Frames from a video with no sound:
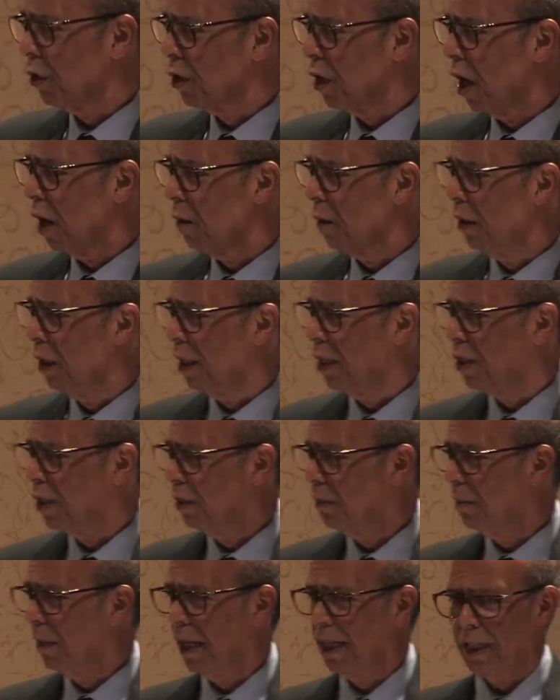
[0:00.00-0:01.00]

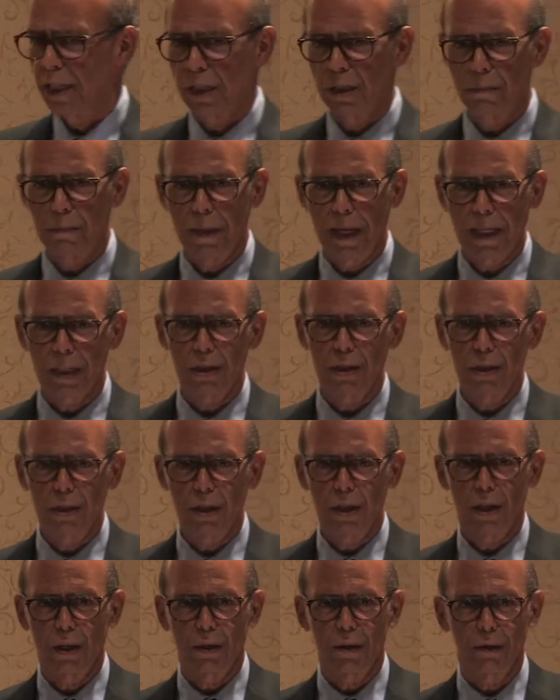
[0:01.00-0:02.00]
Darwinism at its best. You
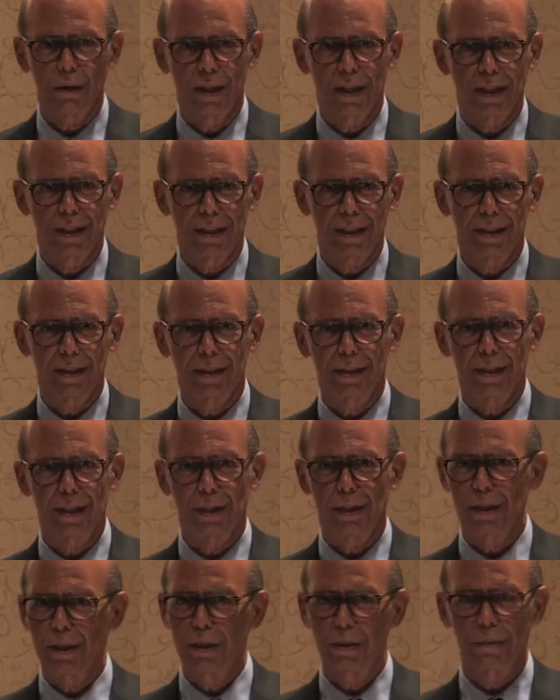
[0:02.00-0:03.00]
know, uh,
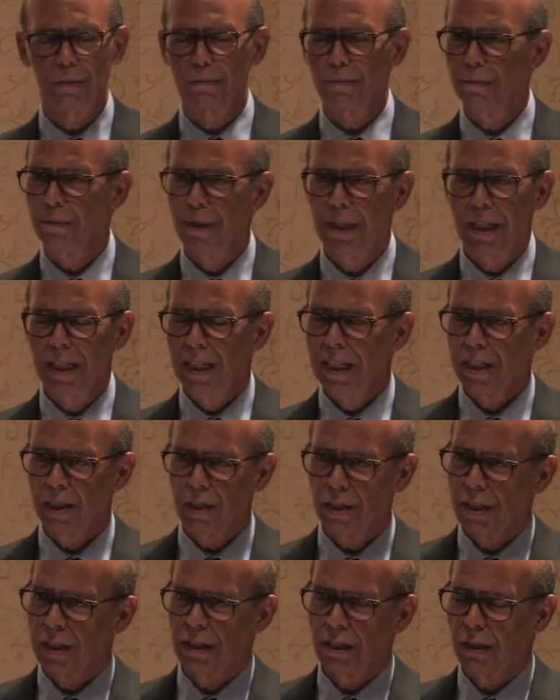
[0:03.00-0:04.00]
you, know
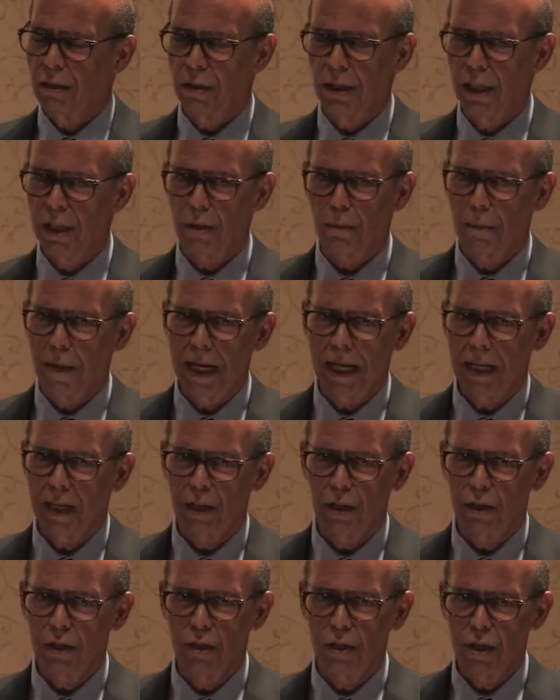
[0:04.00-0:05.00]
you, you either make it
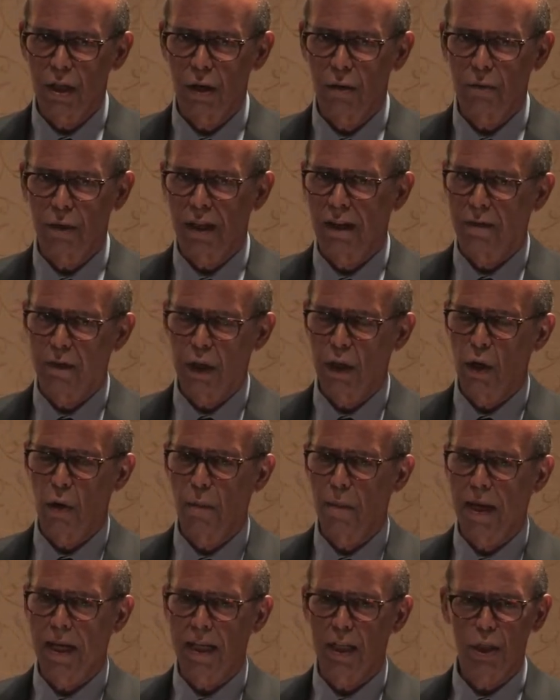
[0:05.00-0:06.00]
or you don't, and if you
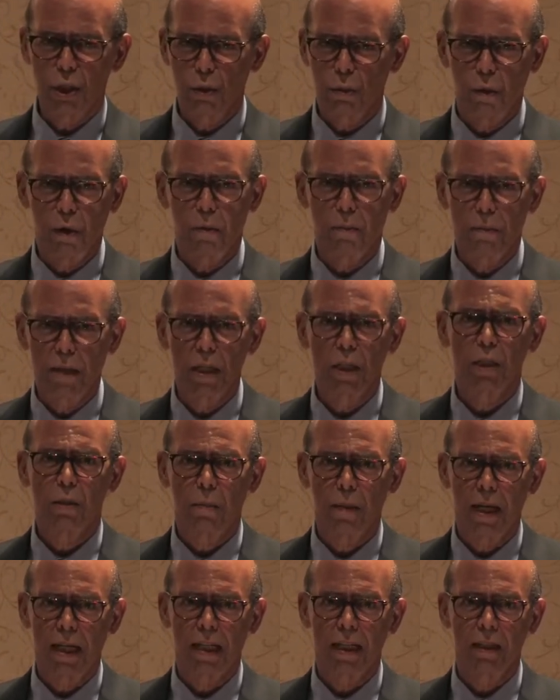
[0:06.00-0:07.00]
don't make it, you weren't meant to
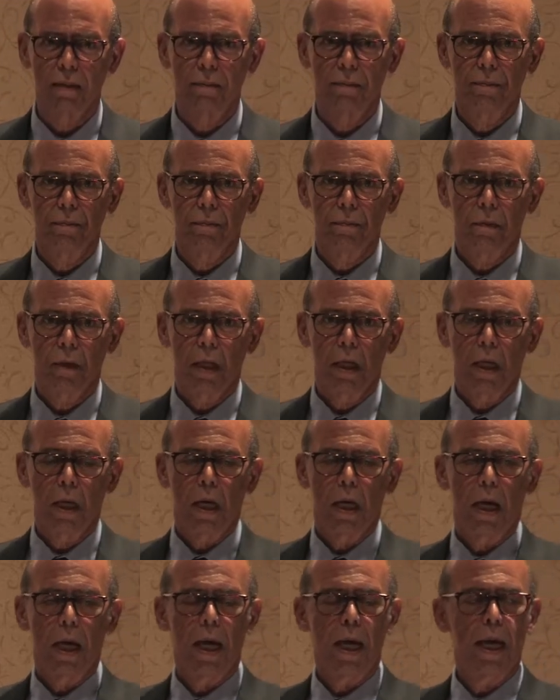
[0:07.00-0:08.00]
make it.
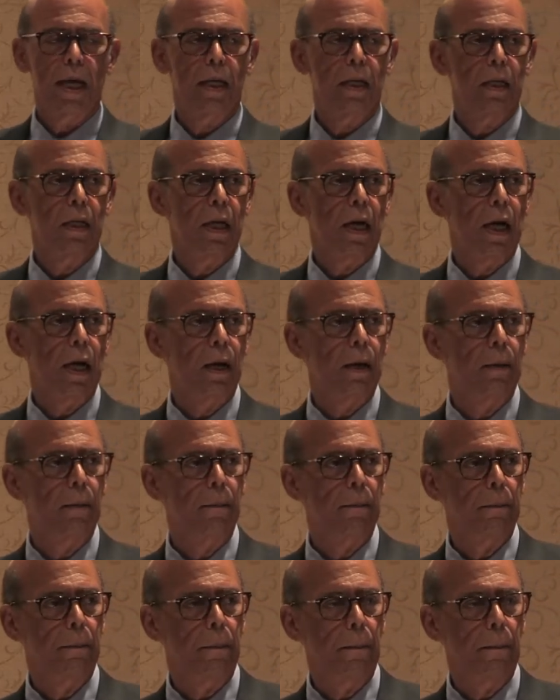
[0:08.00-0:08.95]
And um,